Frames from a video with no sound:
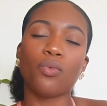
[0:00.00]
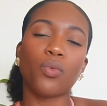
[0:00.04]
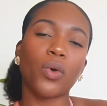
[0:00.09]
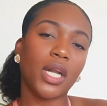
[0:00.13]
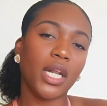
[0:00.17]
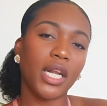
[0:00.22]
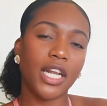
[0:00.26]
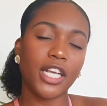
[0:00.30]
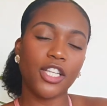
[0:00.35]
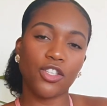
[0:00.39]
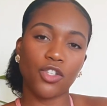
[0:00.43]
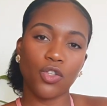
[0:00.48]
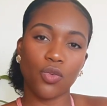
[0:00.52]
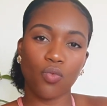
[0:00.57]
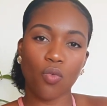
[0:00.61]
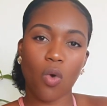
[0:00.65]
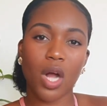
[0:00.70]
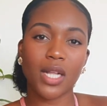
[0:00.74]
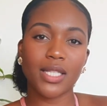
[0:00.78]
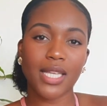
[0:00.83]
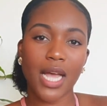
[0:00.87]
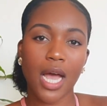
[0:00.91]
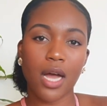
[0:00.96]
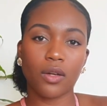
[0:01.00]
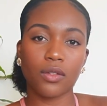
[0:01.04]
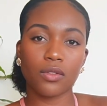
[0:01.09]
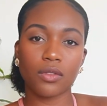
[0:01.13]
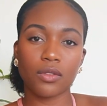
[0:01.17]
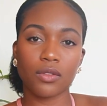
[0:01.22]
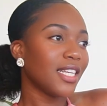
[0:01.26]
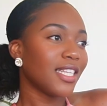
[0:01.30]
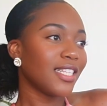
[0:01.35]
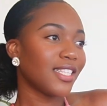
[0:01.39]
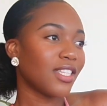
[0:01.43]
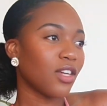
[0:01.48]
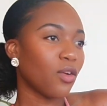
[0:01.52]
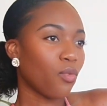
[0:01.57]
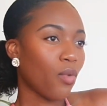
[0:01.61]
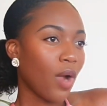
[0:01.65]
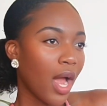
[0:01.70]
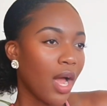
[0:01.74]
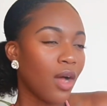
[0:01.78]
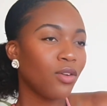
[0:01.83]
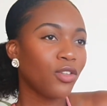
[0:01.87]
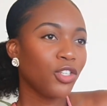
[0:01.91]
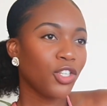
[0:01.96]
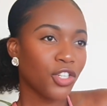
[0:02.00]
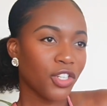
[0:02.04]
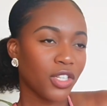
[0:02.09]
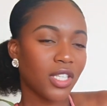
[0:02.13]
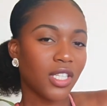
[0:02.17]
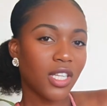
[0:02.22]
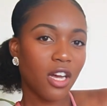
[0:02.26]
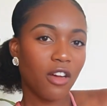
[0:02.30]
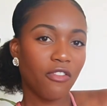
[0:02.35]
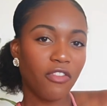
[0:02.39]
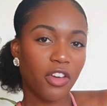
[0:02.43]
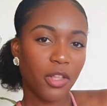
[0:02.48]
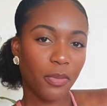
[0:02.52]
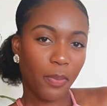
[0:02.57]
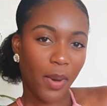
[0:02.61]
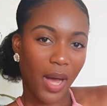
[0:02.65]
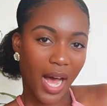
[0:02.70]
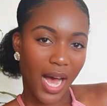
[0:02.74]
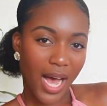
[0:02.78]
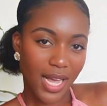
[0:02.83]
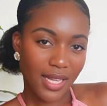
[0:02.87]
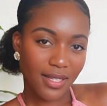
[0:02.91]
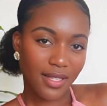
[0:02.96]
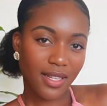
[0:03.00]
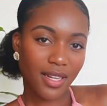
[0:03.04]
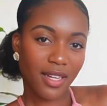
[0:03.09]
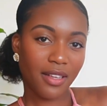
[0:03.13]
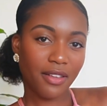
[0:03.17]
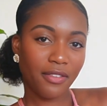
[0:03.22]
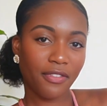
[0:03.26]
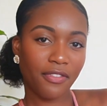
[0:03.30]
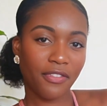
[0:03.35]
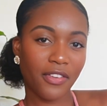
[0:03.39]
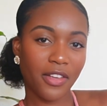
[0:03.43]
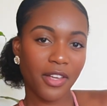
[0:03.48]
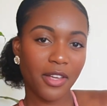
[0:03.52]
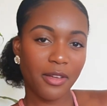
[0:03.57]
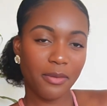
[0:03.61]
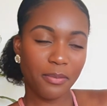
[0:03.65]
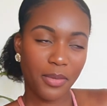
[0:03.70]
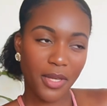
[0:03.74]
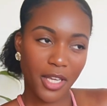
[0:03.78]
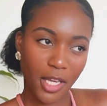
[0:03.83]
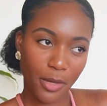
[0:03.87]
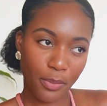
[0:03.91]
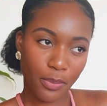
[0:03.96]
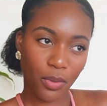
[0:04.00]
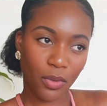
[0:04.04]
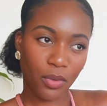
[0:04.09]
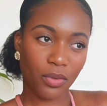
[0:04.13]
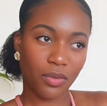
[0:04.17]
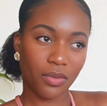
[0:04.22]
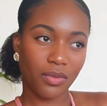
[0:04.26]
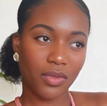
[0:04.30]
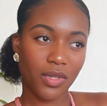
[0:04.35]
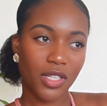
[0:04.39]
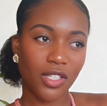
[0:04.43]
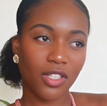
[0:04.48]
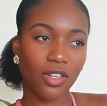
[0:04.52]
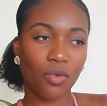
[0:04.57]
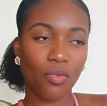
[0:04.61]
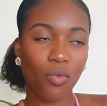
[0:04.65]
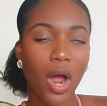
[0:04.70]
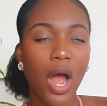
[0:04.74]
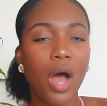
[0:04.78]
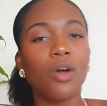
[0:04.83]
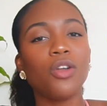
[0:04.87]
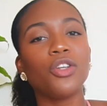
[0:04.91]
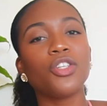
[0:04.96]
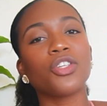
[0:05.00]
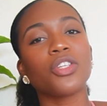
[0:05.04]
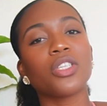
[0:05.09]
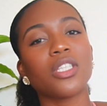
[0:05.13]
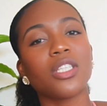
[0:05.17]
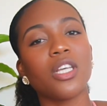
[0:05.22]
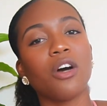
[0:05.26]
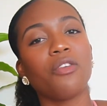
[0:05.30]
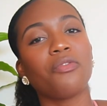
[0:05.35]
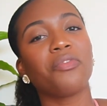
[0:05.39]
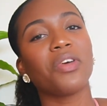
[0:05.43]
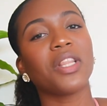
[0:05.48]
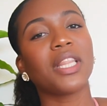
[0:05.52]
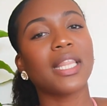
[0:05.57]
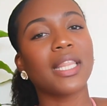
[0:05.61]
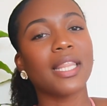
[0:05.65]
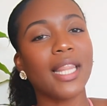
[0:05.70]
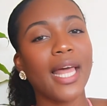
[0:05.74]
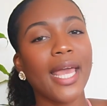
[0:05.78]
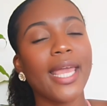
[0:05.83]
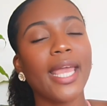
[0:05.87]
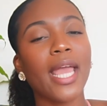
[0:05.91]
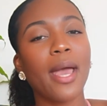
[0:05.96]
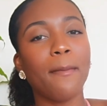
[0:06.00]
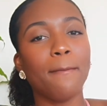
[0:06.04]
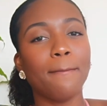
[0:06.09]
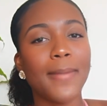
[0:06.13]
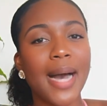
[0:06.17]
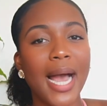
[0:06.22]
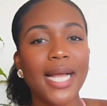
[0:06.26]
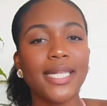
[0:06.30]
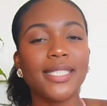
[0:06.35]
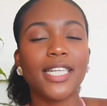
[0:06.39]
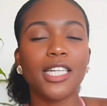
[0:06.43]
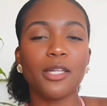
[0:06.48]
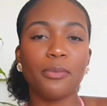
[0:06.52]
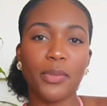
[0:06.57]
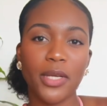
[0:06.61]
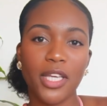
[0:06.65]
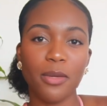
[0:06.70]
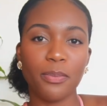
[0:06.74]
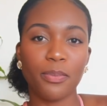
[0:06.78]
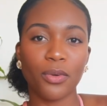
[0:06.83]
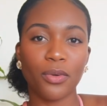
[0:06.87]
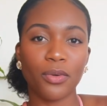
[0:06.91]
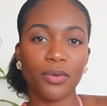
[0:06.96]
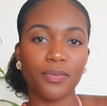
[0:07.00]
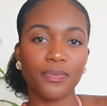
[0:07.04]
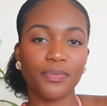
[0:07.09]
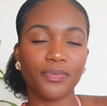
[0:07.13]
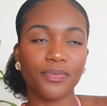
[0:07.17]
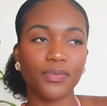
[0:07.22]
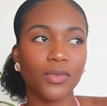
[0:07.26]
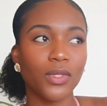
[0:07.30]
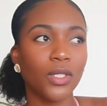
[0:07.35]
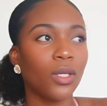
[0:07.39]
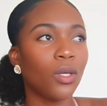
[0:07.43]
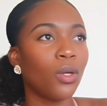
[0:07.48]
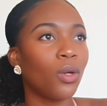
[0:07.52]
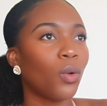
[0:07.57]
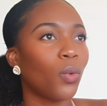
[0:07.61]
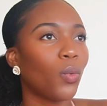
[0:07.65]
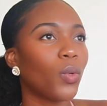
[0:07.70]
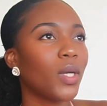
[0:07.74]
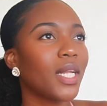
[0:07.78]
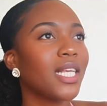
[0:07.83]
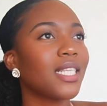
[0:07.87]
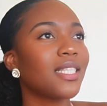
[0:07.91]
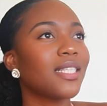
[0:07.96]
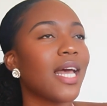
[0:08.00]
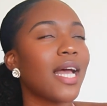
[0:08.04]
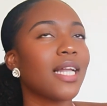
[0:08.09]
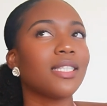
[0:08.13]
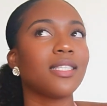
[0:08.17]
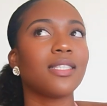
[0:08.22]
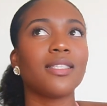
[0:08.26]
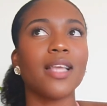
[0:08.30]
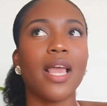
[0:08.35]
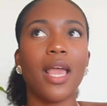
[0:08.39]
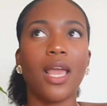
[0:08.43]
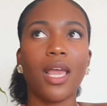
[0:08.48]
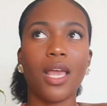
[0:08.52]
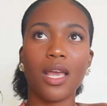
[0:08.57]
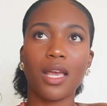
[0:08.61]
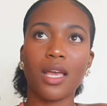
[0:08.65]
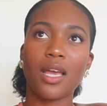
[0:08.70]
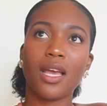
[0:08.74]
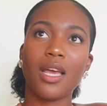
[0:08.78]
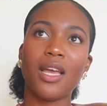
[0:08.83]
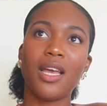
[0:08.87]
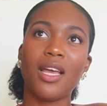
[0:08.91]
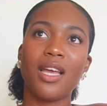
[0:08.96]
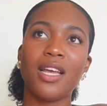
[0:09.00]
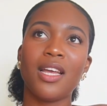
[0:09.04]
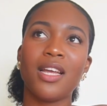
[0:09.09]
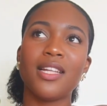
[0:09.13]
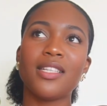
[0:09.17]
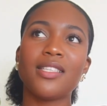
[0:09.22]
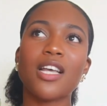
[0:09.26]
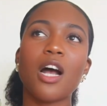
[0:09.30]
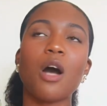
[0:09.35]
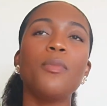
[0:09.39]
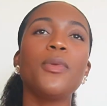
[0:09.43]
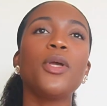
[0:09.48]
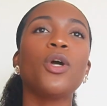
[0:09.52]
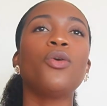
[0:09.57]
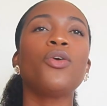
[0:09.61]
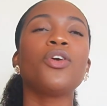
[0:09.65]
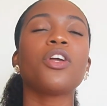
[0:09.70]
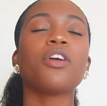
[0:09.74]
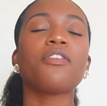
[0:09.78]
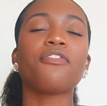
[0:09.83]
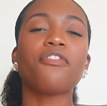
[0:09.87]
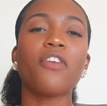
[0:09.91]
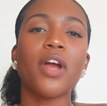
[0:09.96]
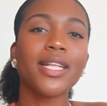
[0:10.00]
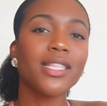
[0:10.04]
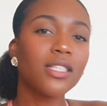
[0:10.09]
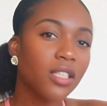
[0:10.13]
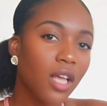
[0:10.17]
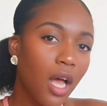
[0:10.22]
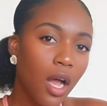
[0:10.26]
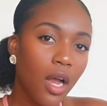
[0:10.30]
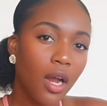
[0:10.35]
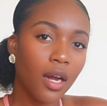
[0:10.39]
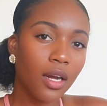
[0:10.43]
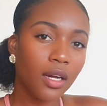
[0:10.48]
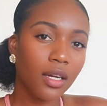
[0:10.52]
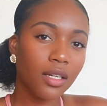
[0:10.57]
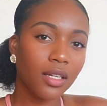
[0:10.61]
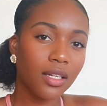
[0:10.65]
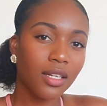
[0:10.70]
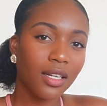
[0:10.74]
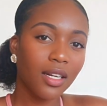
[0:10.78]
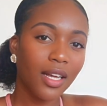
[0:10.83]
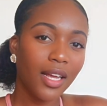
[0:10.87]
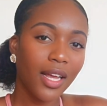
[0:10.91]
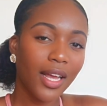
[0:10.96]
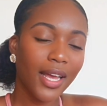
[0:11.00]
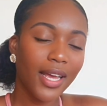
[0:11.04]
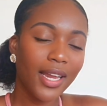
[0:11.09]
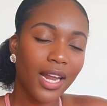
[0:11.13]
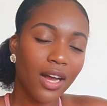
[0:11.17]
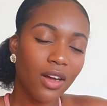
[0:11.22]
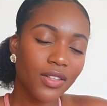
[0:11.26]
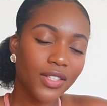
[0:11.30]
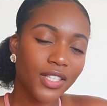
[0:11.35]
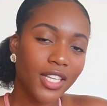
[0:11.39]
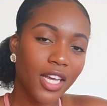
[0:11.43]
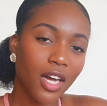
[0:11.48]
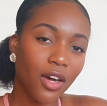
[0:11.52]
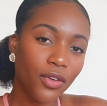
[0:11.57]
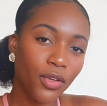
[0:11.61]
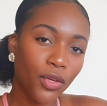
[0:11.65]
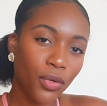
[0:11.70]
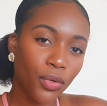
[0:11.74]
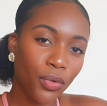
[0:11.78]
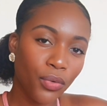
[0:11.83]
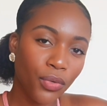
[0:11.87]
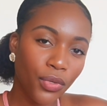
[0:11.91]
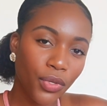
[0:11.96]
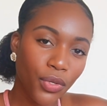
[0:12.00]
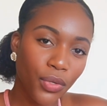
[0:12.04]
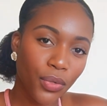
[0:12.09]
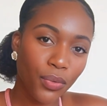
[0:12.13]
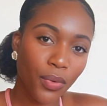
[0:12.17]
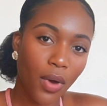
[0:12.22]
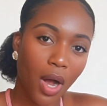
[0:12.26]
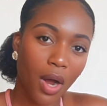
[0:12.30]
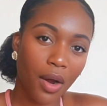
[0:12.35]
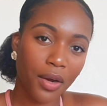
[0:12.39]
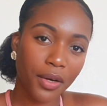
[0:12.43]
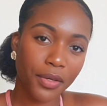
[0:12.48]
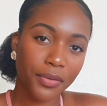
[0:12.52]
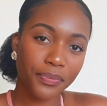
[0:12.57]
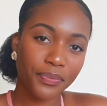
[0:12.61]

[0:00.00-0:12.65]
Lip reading: what it is you want down. Surround yourself with positive people. Surround yourself with like-minded people. What is that saying? Tell me who your friends are, and I'll tell you who you are.